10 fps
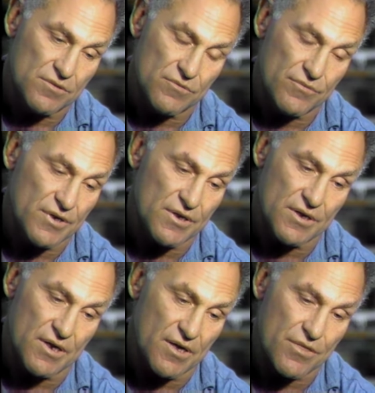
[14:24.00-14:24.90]

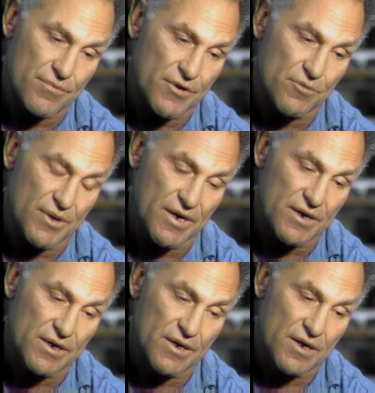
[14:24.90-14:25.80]
really a
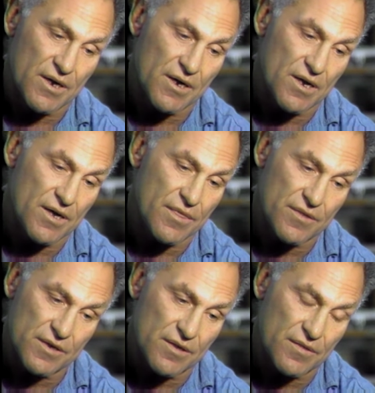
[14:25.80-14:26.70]
throwback. And I
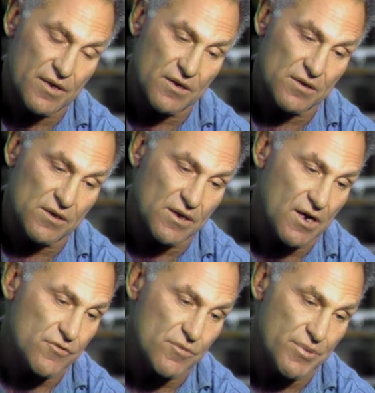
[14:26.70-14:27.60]
think that uh,
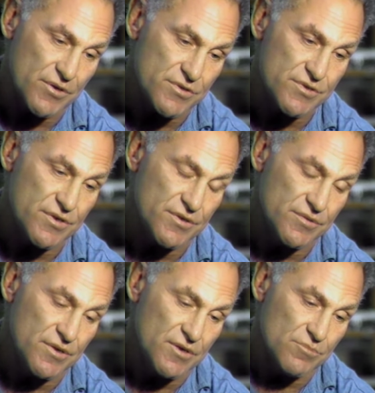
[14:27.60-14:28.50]

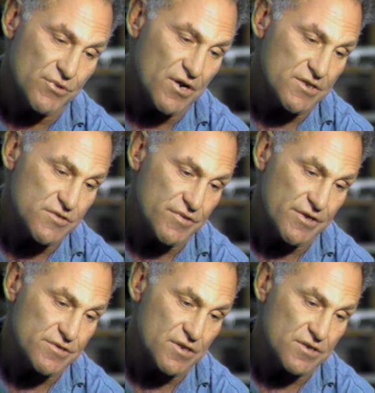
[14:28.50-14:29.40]
contrapposto bronze
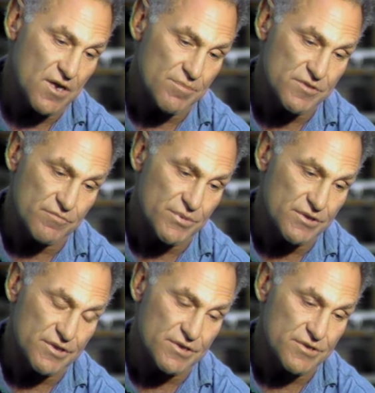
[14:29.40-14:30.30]
figures on tops of
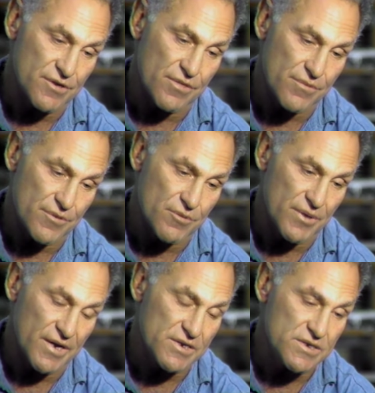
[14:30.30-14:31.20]
buildings are
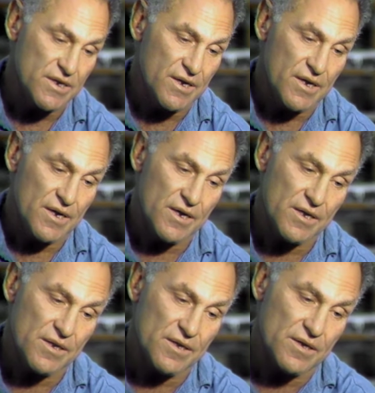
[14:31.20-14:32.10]
throwbacks.
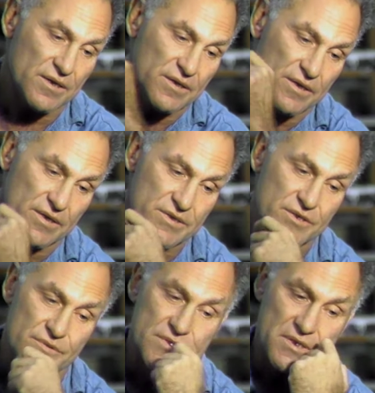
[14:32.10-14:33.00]
And it's
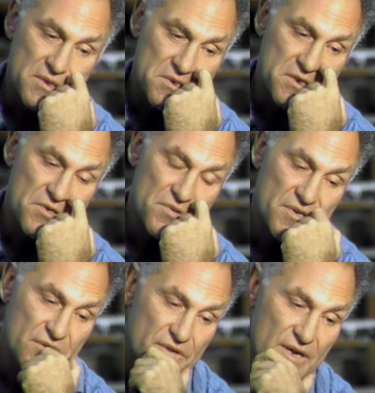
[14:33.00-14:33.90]
interesting in this century,
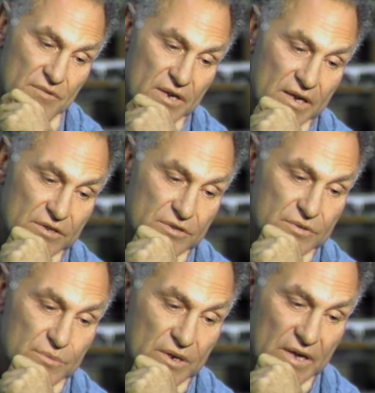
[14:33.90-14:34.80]
you know, you haven't had
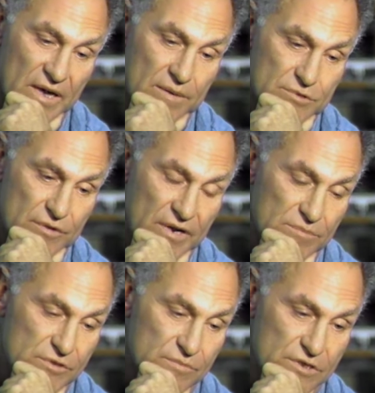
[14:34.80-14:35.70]
too many
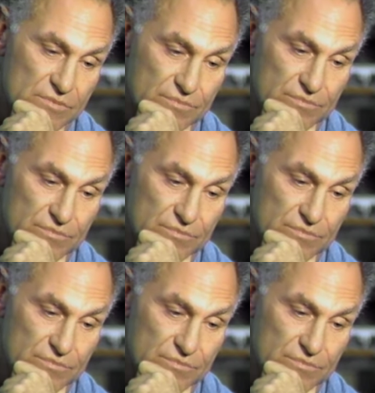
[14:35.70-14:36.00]
abstract movements.